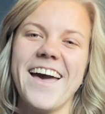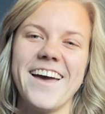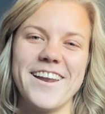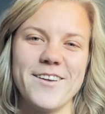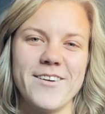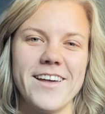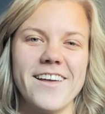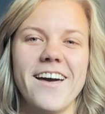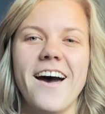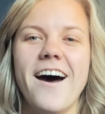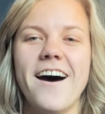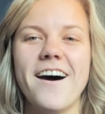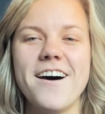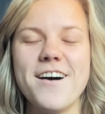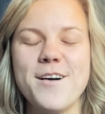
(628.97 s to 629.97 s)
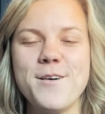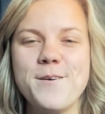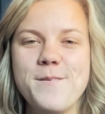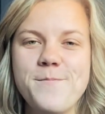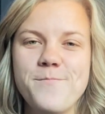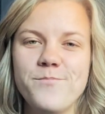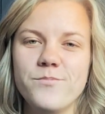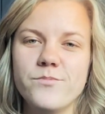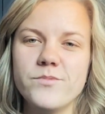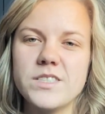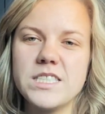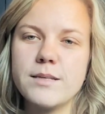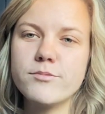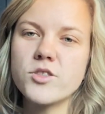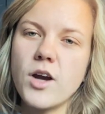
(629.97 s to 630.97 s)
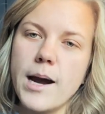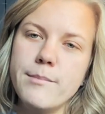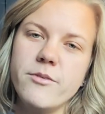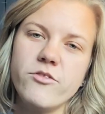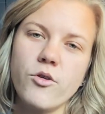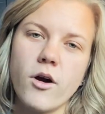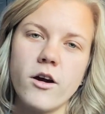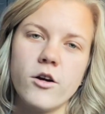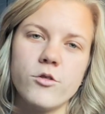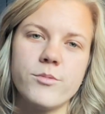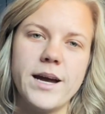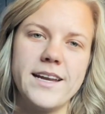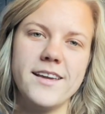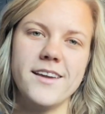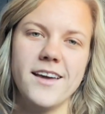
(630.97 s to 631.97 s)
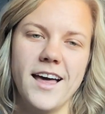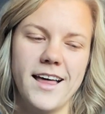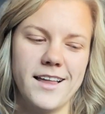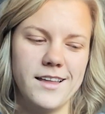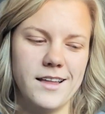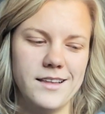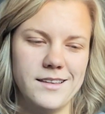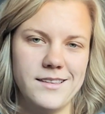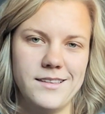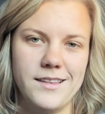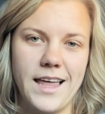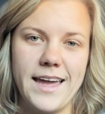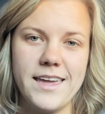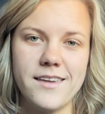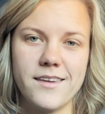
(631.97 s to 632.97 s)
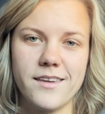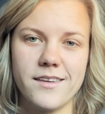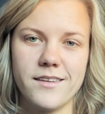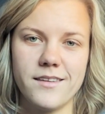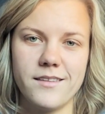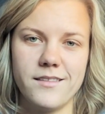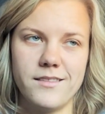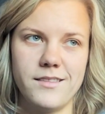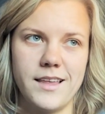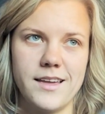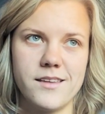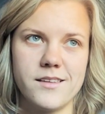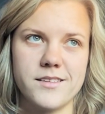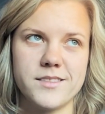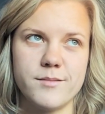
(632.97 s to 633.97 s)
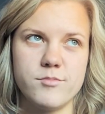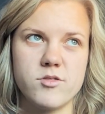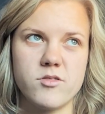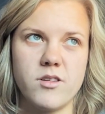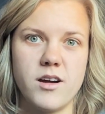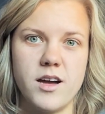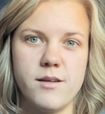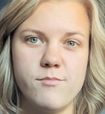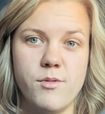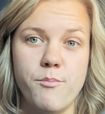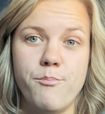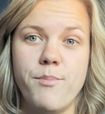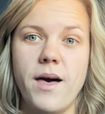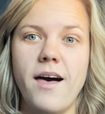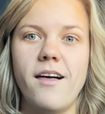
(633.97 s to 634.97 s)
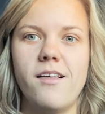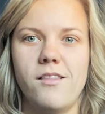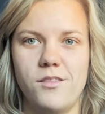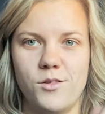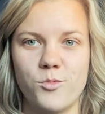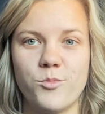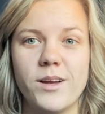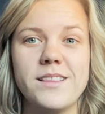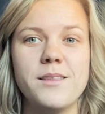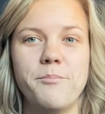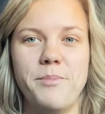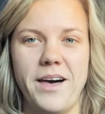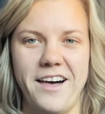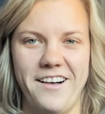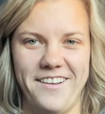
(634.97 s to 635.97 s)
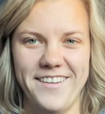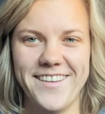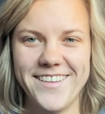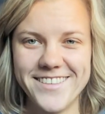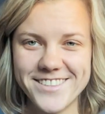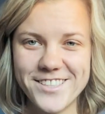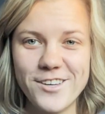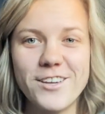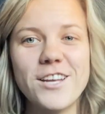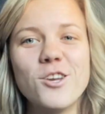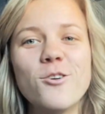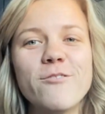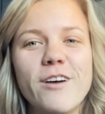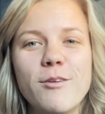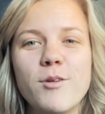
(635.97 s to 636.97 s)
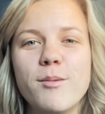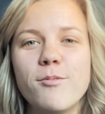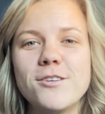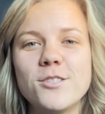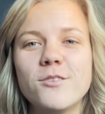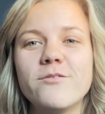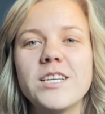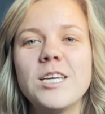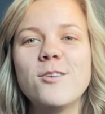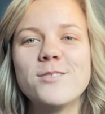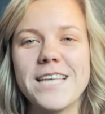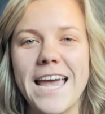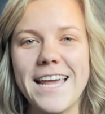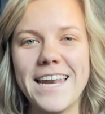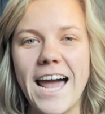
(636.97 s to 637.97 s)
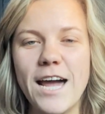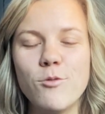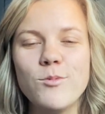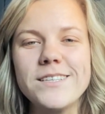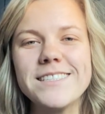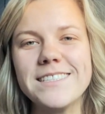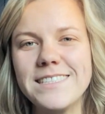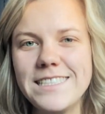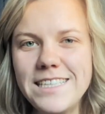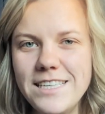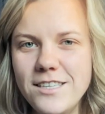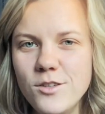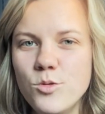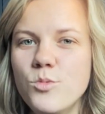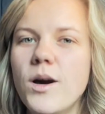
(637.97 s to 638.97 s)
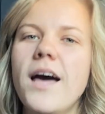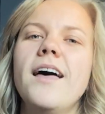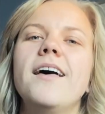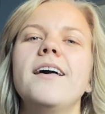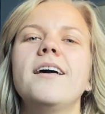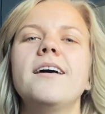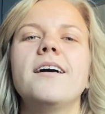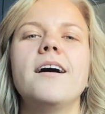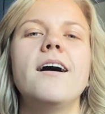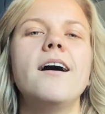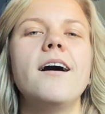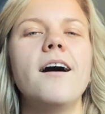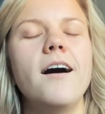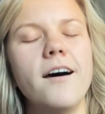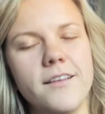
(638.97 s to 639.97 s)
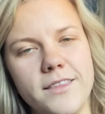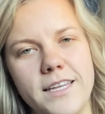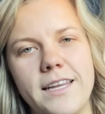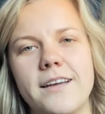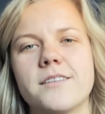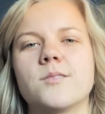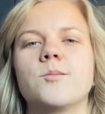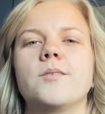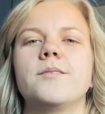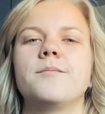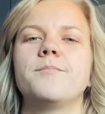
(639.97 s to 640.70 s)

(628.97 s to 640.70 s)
Anyway, subscribe if you aren't already. Like, subscribe, ring the bell, so you get notified when I post new videos, and I will see you on the next one.